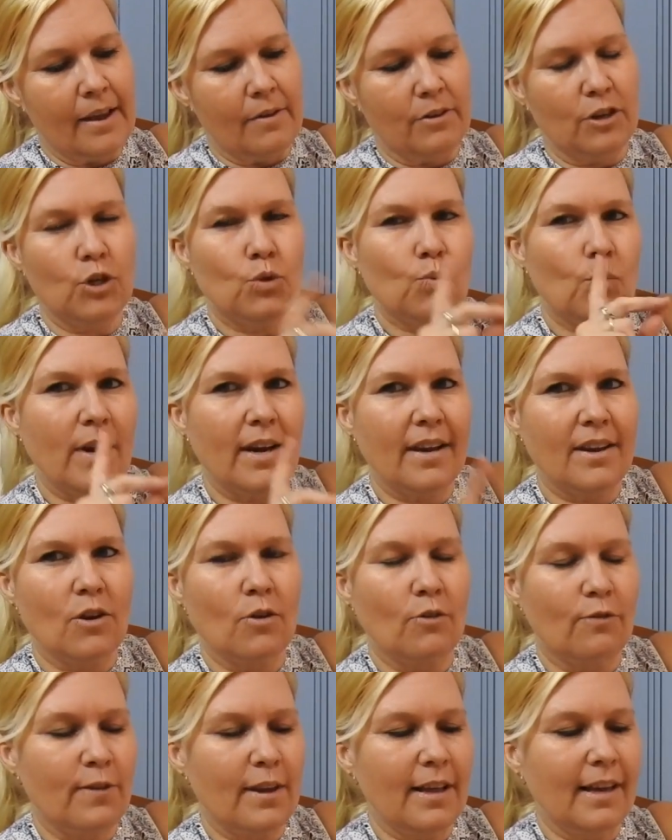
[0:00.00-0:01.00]
just when
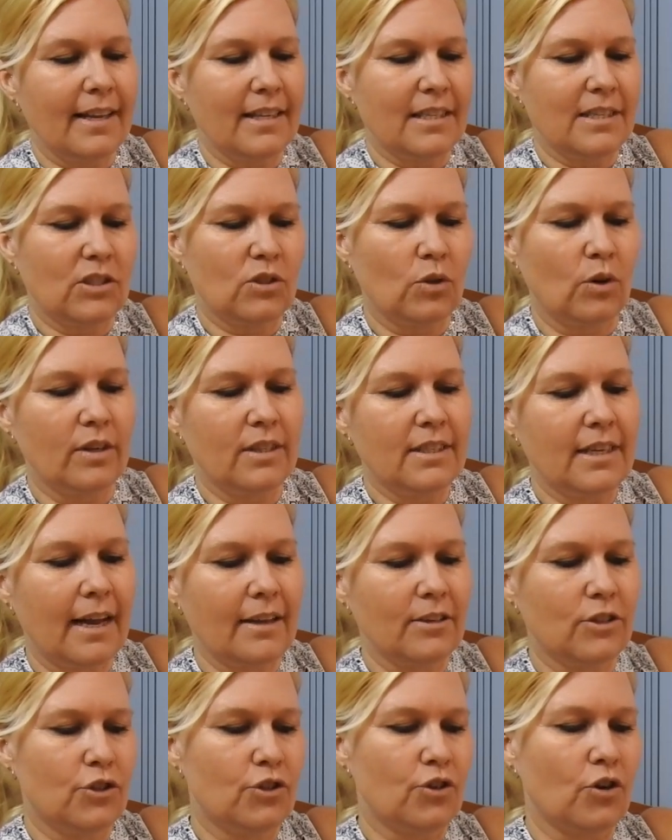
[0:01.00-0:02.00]
you'll feel it's sort of
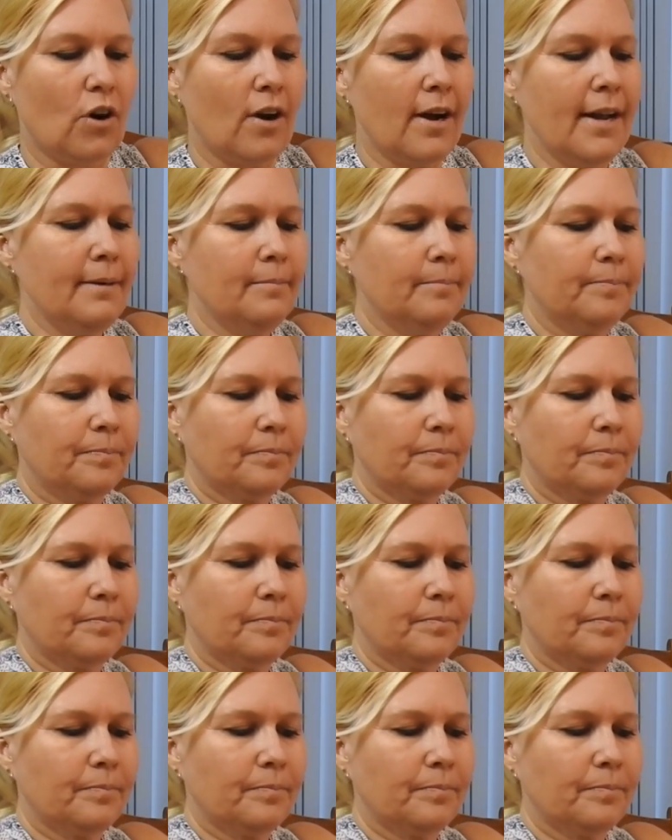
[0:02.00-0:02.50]
touch dry.